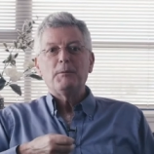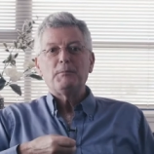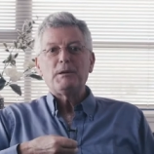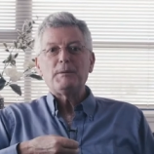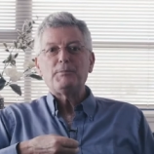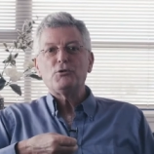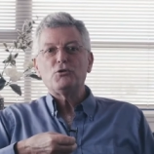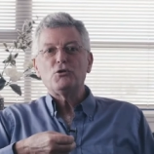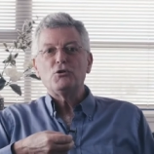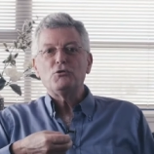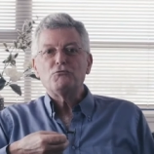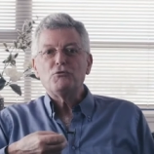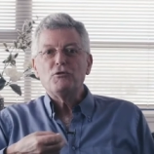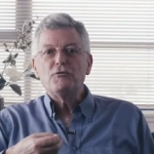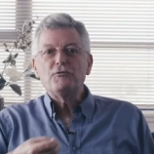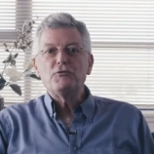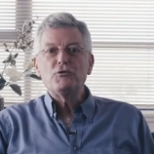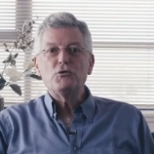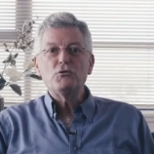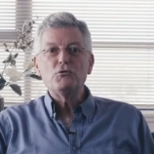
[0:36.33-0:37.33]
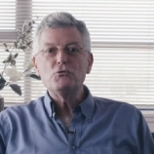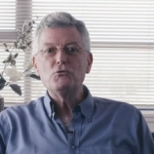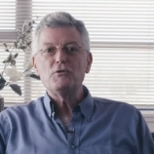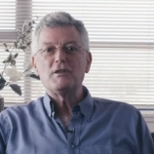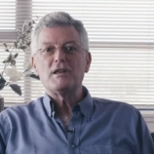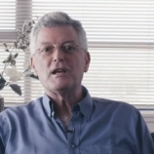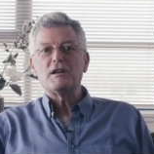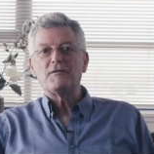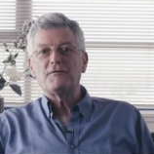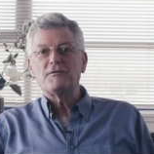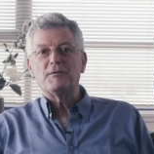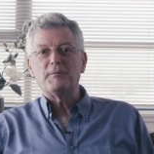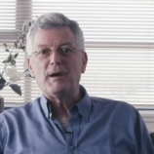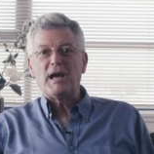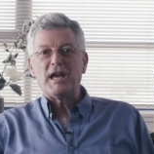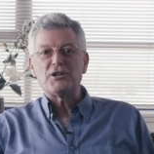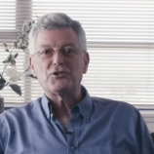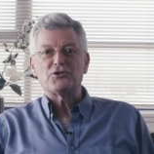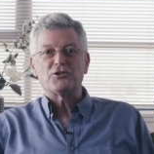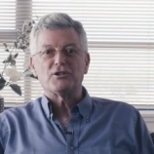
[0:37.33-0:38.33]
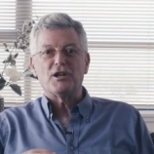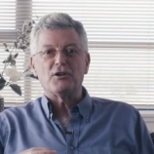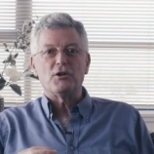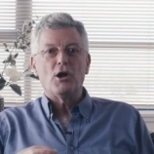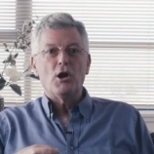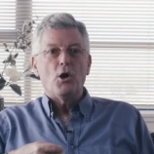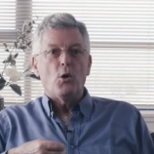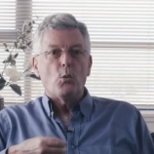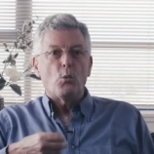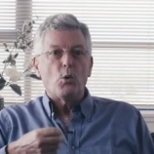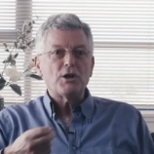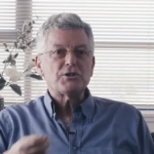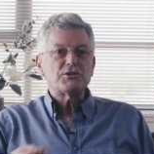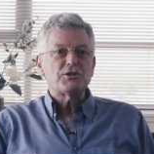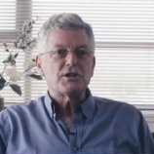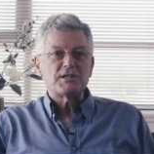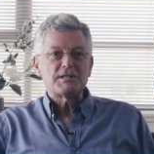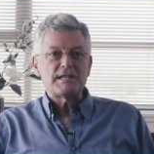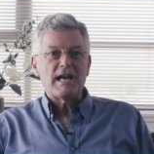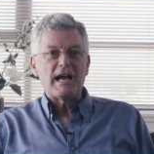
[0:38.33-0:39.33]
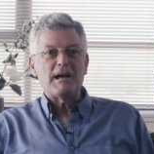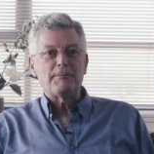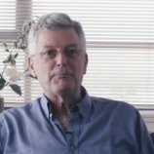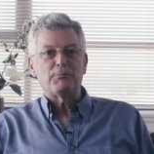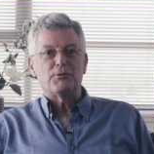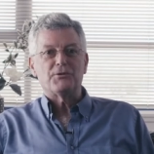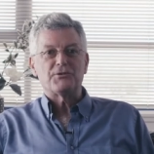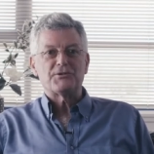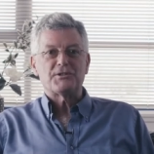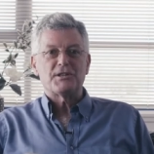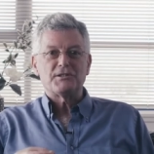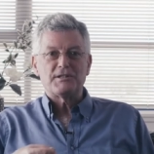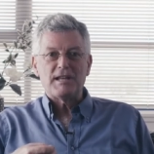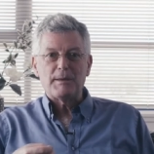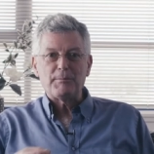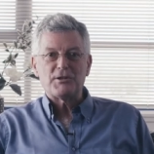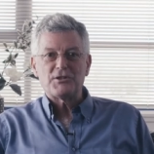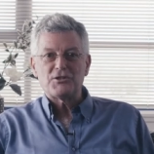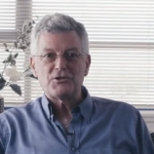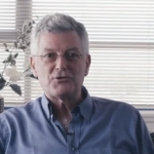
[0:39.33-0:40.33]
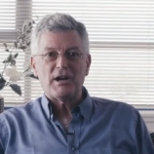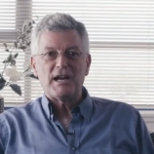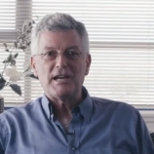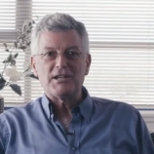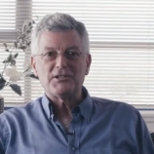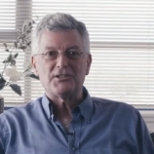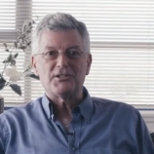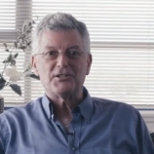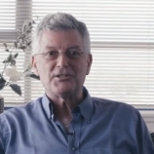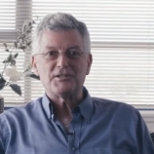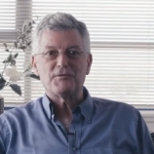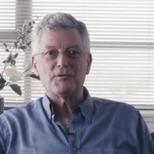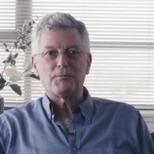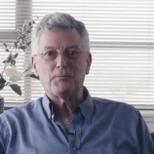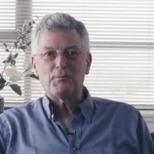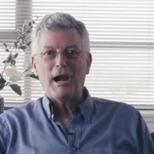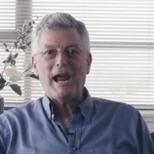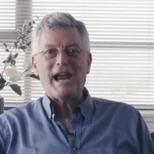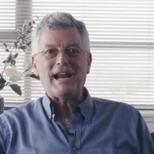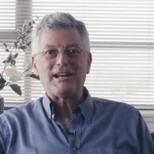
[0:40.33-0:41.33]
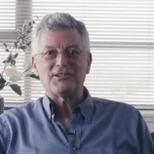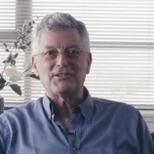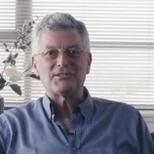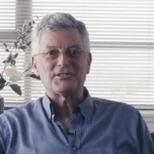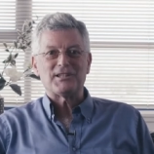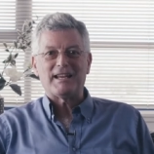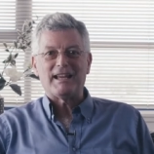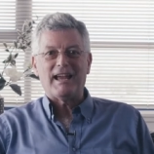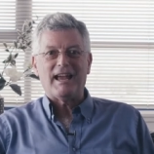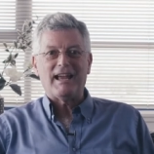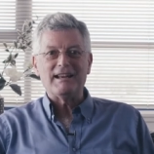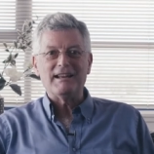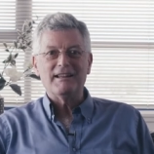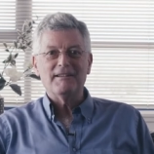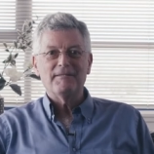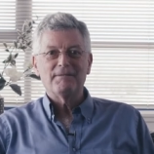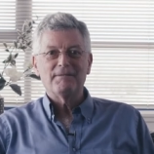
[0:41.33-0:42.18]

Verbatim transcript: people could review the information and watch examples and demonstrations of the practice again.